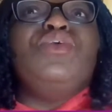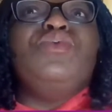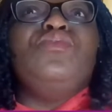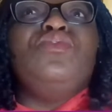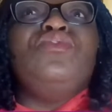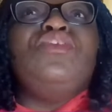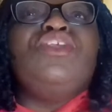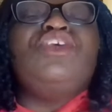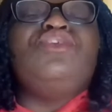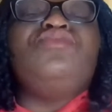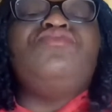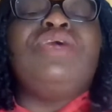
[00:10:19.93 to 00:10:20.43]

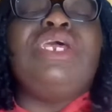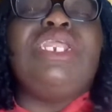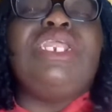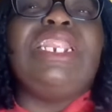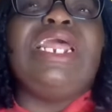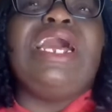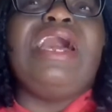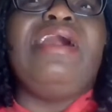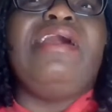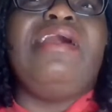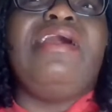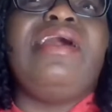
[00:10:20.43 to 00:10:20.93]
children
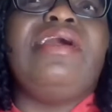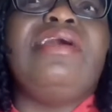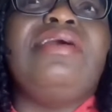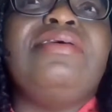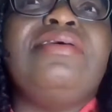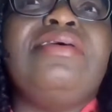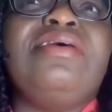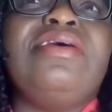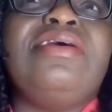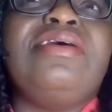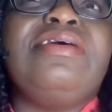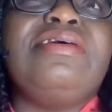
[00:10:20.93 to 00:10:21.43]
are
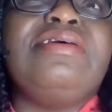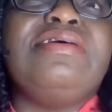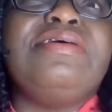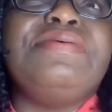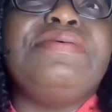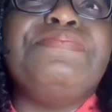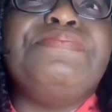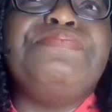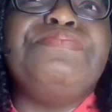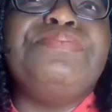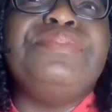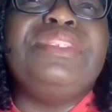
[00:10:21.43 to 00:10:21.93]

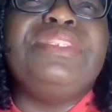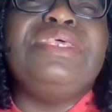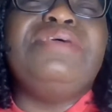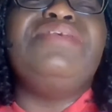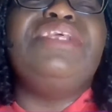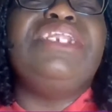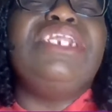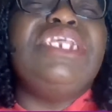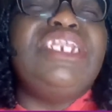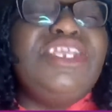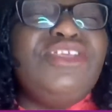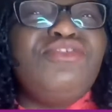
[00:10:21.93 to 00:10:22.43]
they
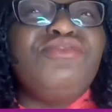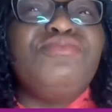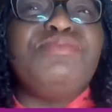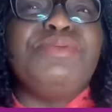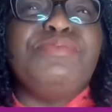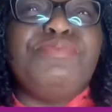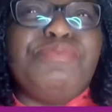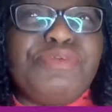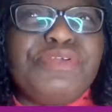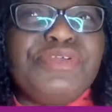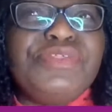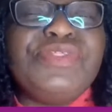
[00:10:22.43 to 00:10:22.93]
really need to be
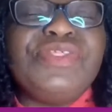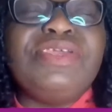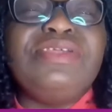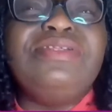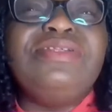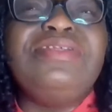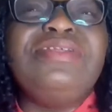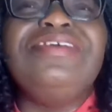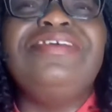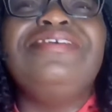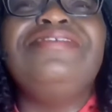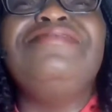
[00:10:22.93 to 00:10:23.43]

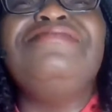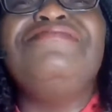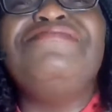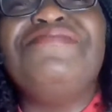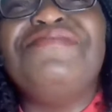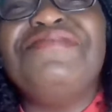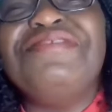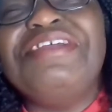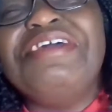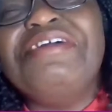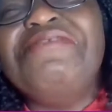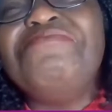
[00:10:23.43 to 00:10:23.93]
breathing
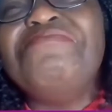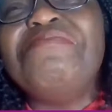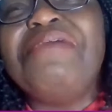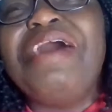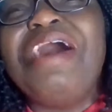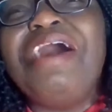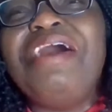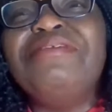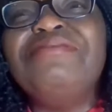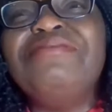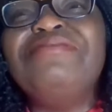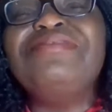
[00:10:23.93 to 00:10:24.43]
through their
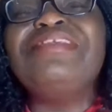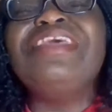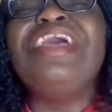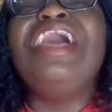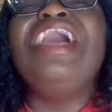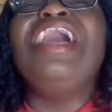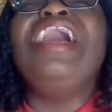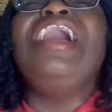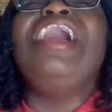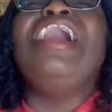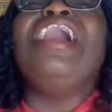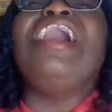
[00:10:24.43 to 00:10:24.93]
mouth,
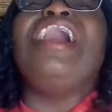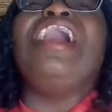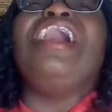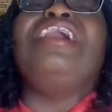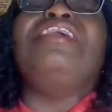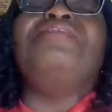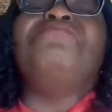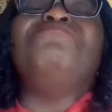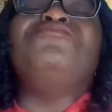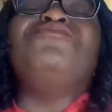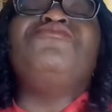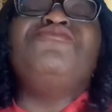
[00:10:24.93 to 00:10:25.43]

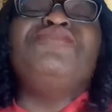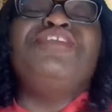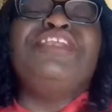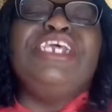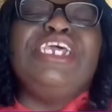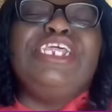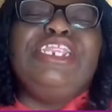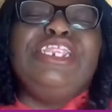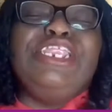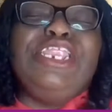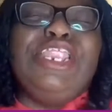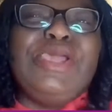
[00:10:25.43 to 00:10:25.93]
through
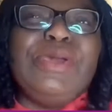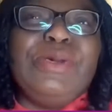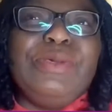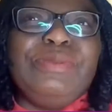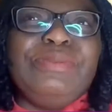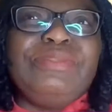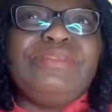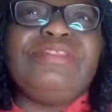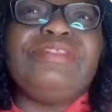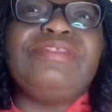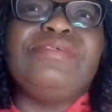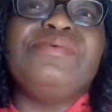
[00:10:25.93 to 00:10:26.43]
their
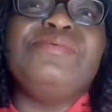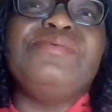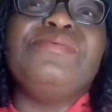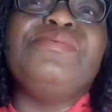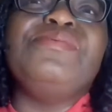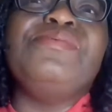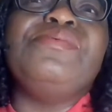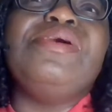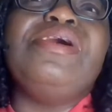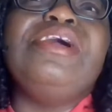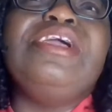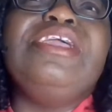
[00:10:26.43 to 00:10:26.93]
nose.
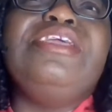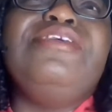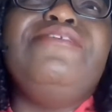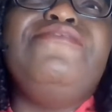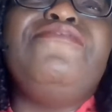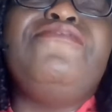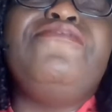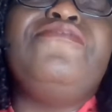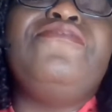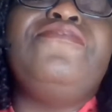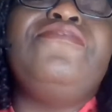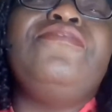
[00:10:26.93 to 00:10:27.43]
So
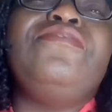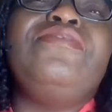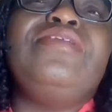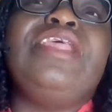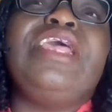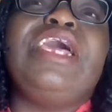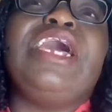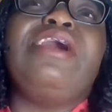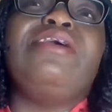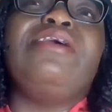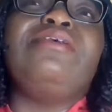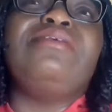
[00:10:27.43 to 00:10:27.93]
if
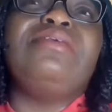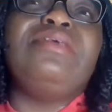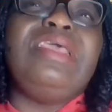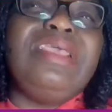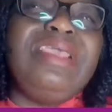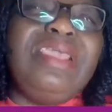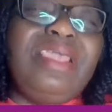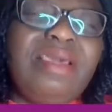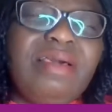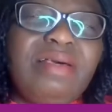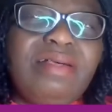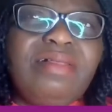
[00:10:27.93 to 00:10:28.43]
they are
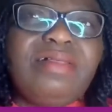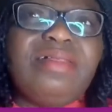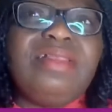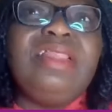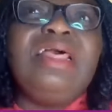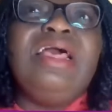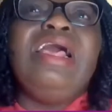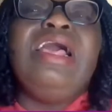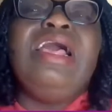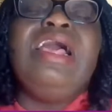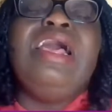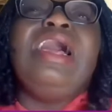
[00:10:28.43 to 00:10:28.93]
ill
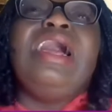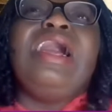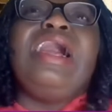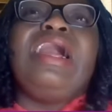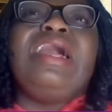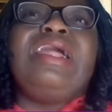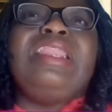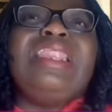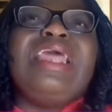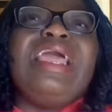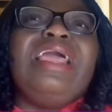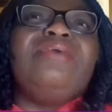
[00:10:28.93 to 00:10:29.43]

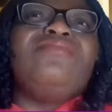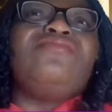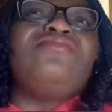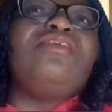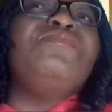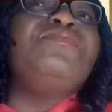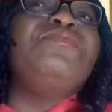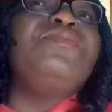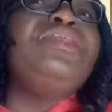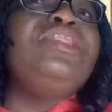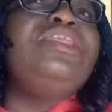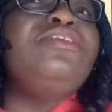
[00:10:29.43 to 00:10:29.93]
and
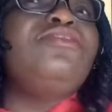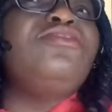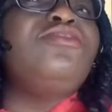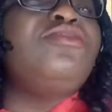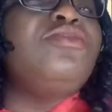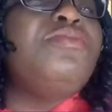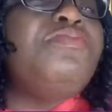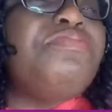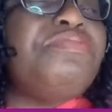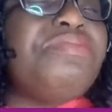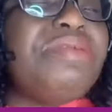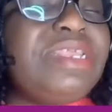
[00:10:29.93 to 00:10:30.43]
something is
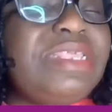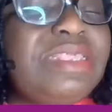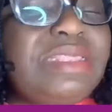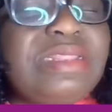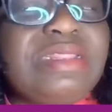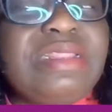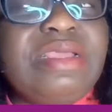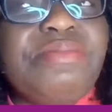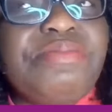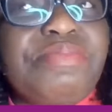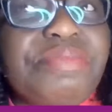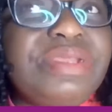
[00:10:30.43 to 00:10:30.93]
suppressing
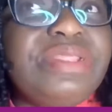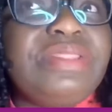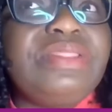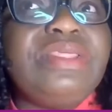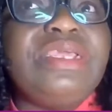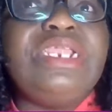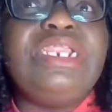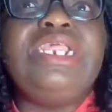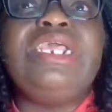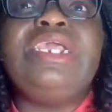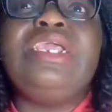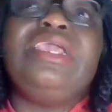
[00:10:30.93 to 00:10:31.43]
their
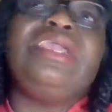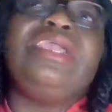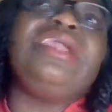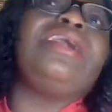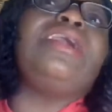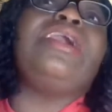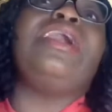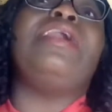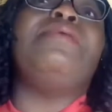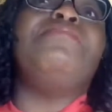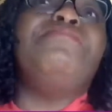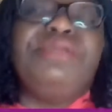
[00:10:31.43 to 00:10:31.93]
breathing, it
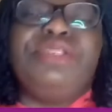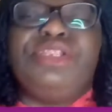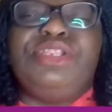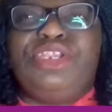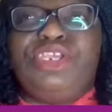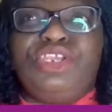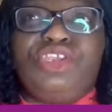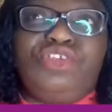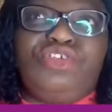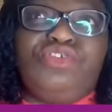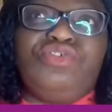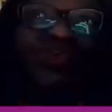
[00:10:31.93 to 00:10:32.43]
can be
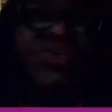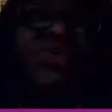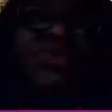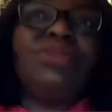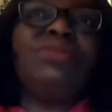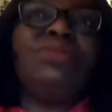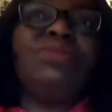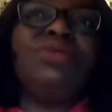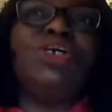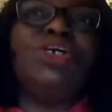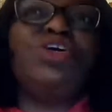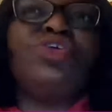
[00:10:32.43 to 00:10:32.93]
dangerous,
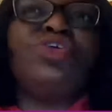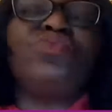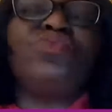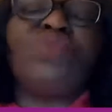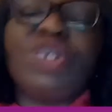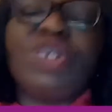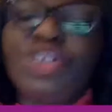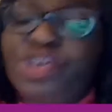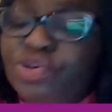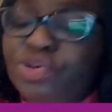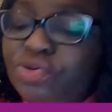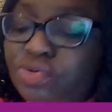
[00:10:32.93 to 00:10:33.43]
because
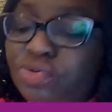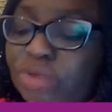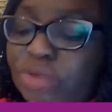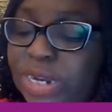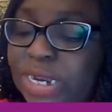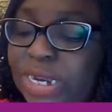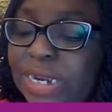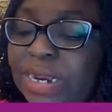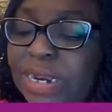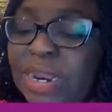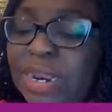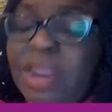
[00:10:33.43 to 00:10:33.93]
when
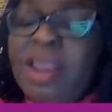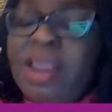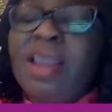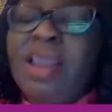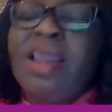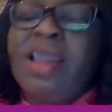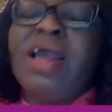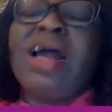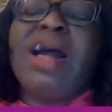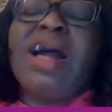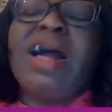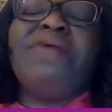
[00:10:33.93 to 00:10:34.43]
children
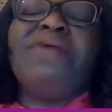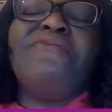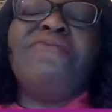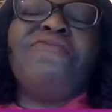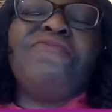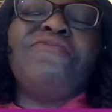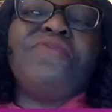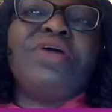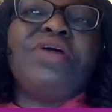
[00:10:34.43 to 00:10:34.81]
have